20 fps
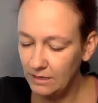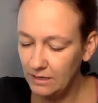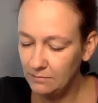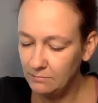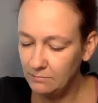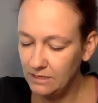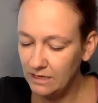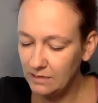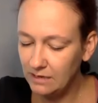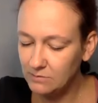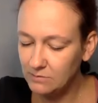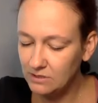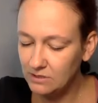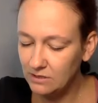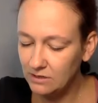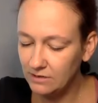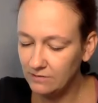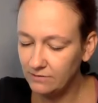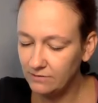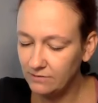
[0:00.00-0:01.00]
and became
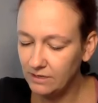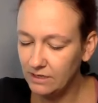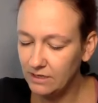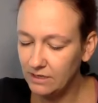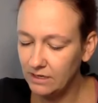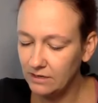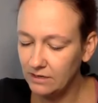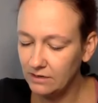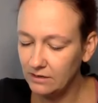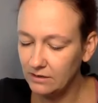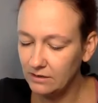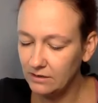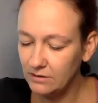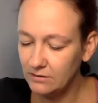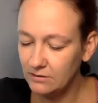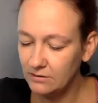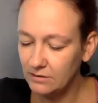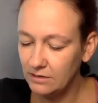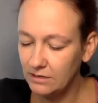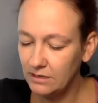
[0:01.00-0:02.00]
sorry for hitting her,
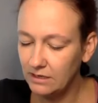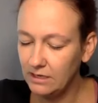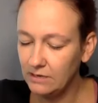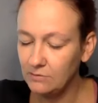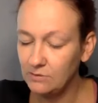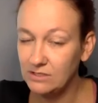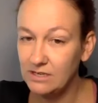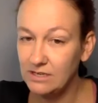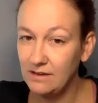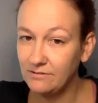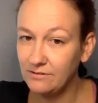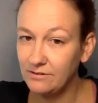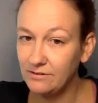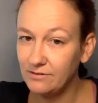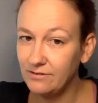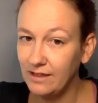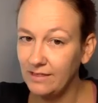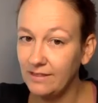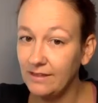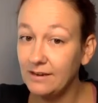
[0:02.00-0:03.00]
and he was never
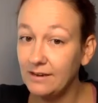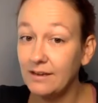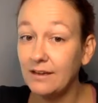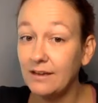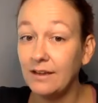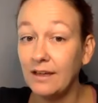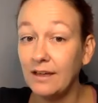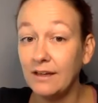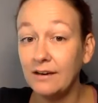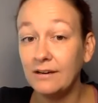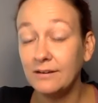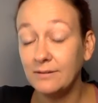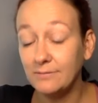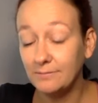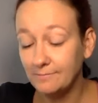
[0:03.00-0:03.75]
violent again.